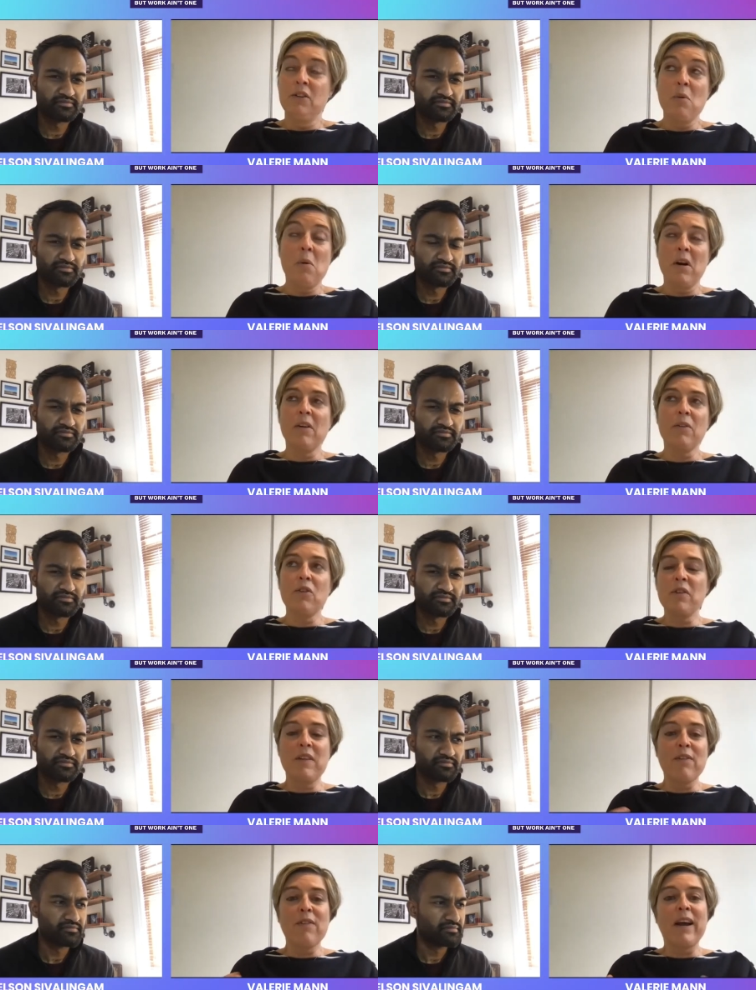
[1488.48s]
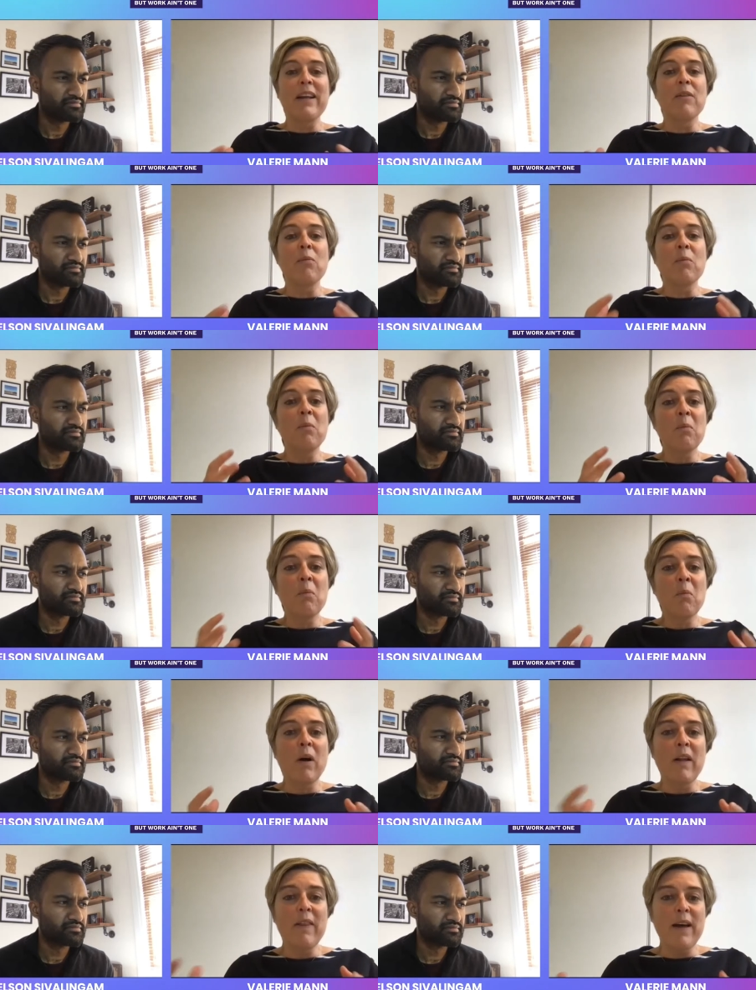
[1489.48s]
Speaker 1: to work on to define
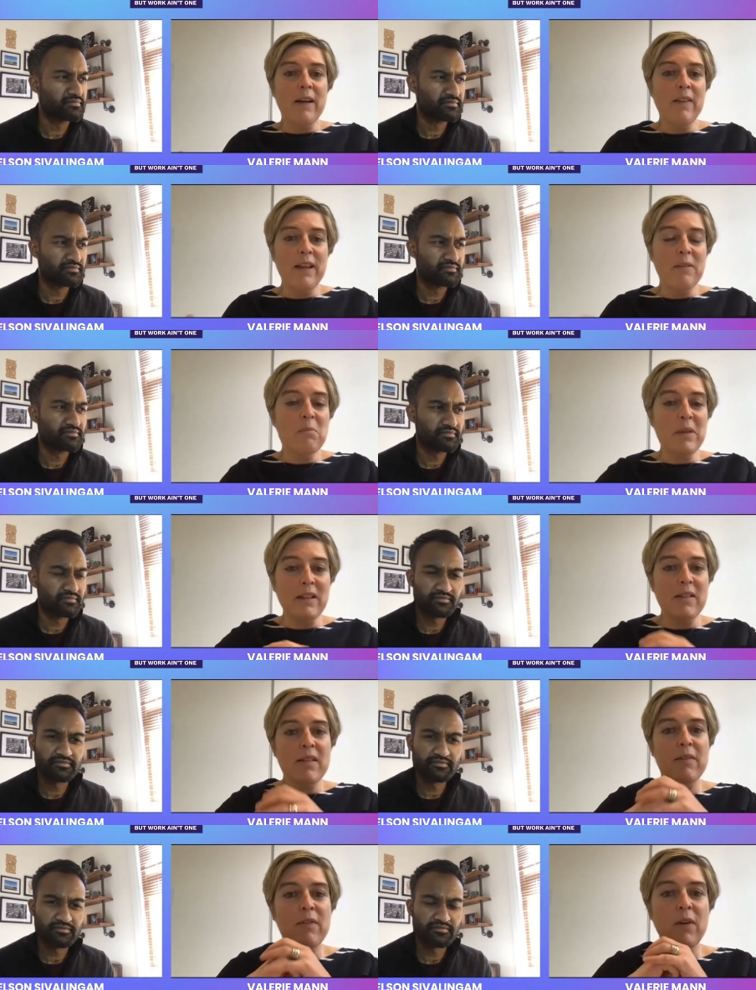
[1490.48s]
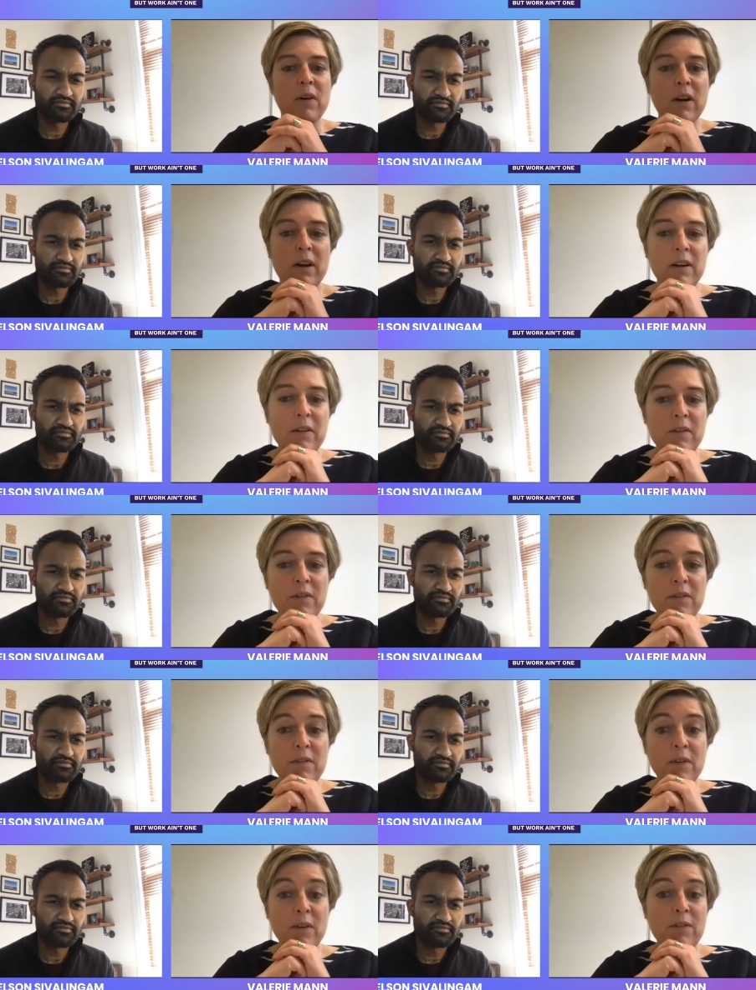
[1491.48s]
what that then means for,
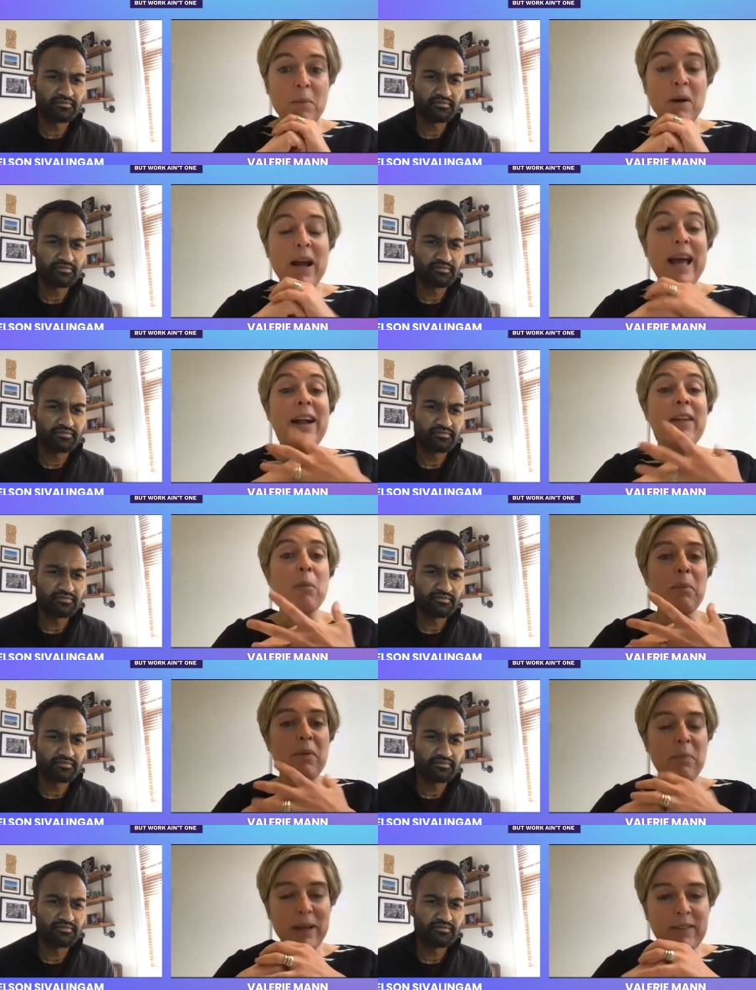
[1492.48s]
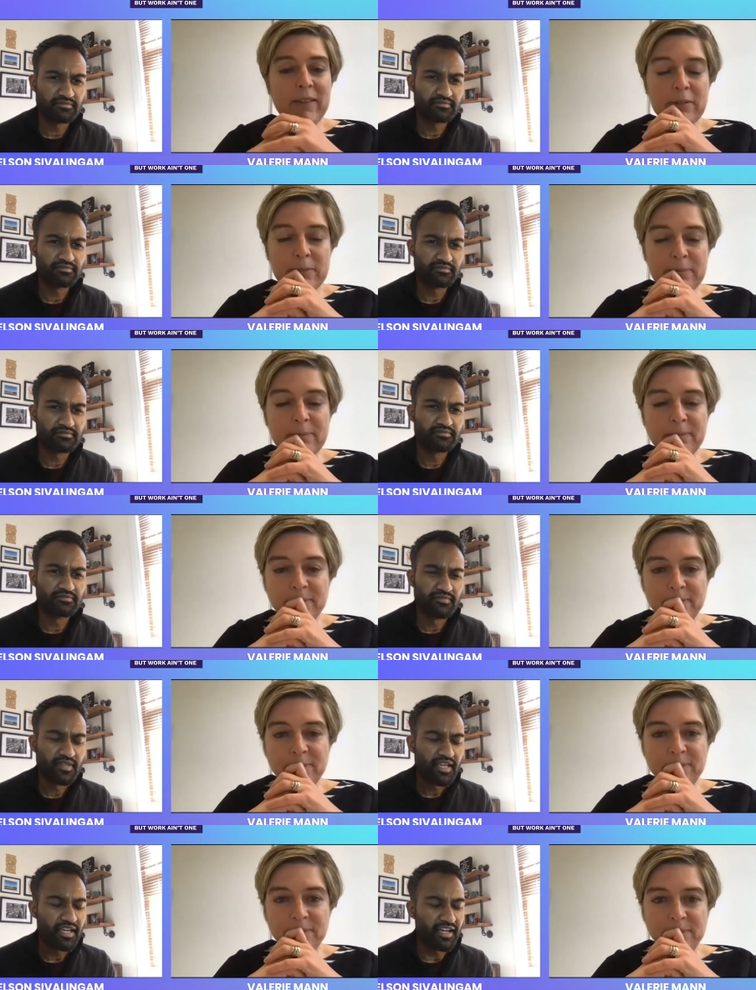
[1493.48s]
for from an elder perspective
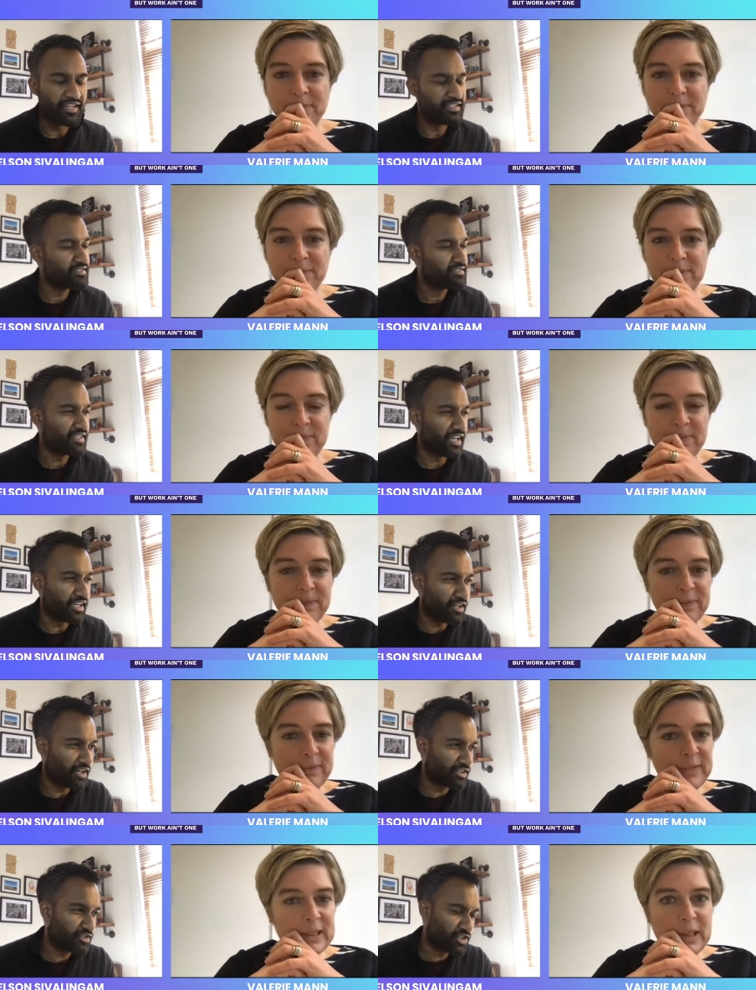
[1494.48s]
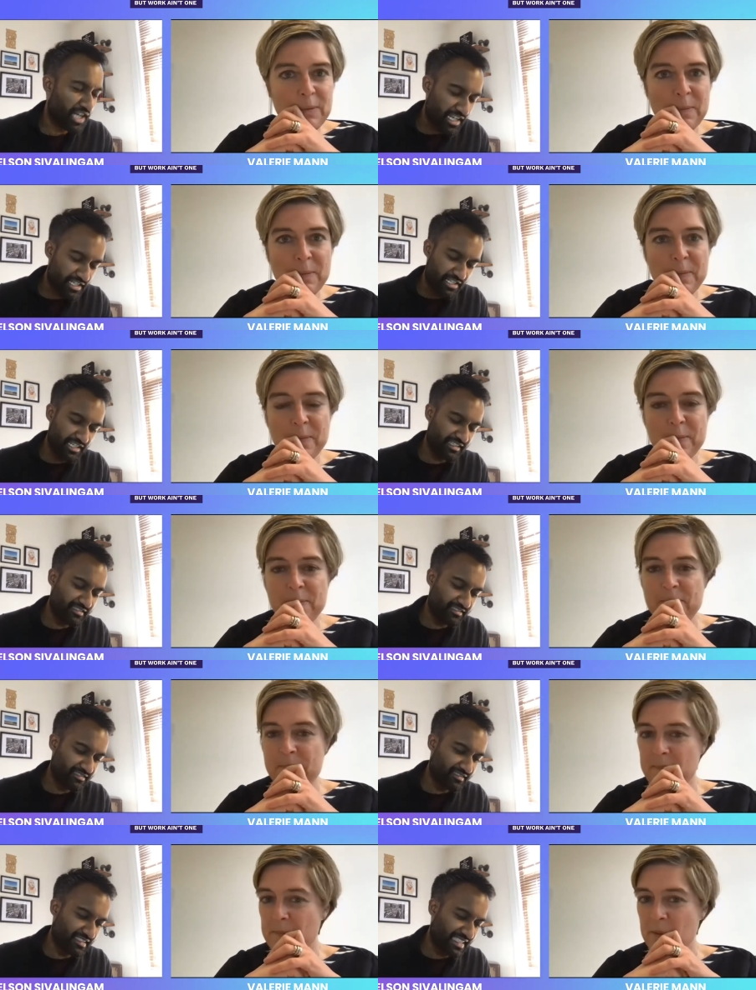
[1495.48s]
Speaker 2: and and kind of
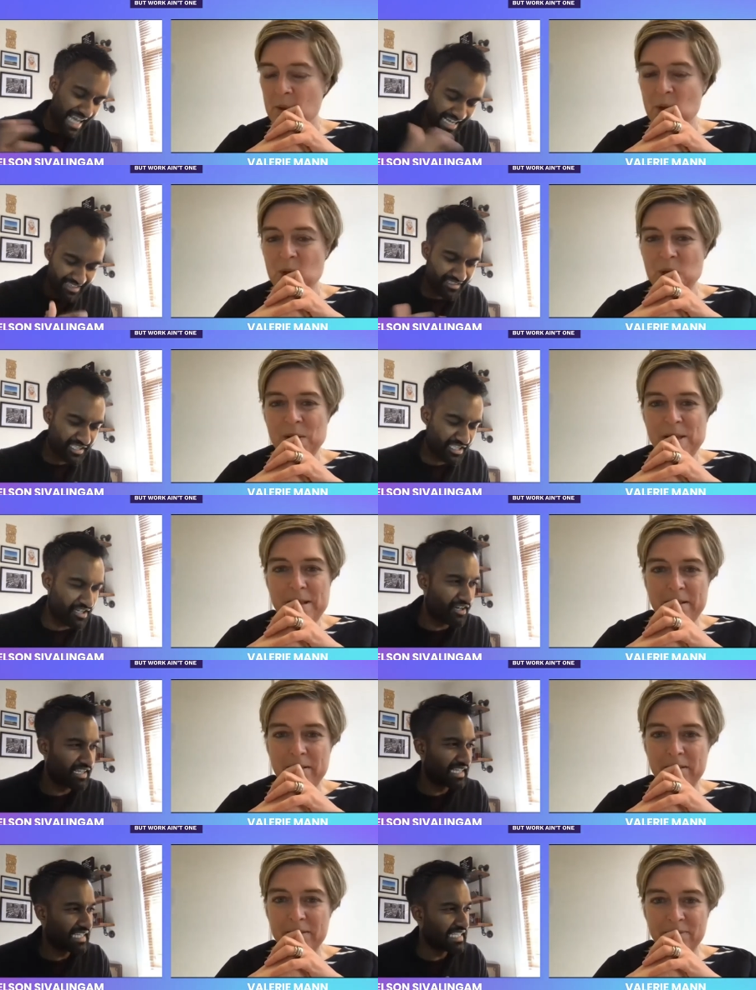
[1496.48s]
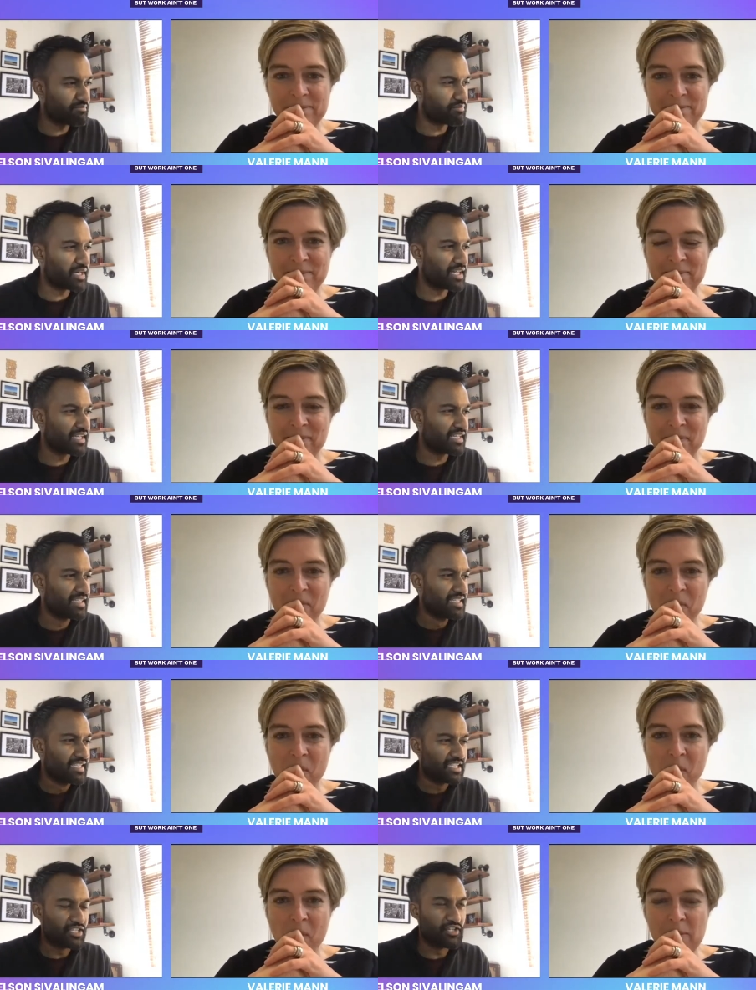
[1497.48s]
changing tact slightly but
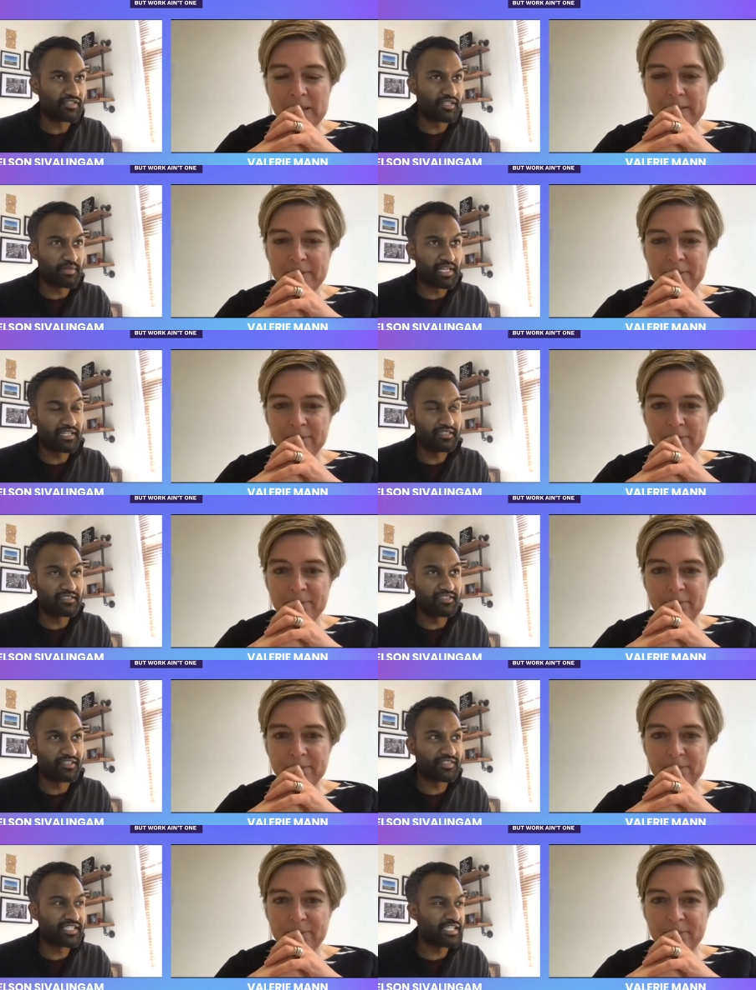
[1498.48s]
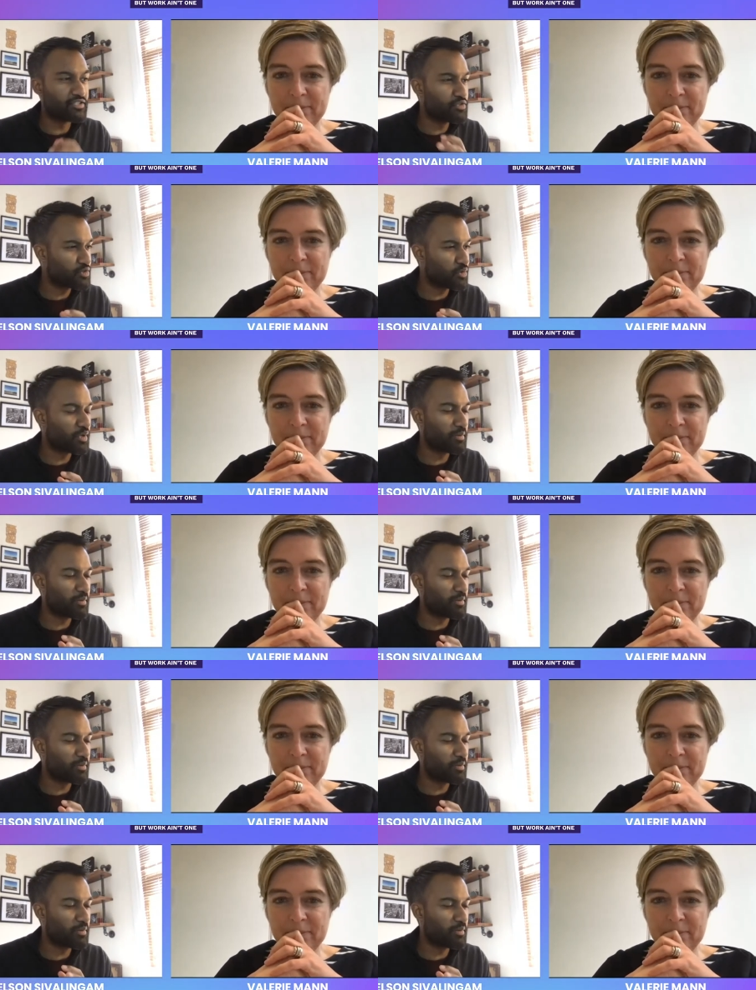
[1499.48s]
you know something i've seen you talk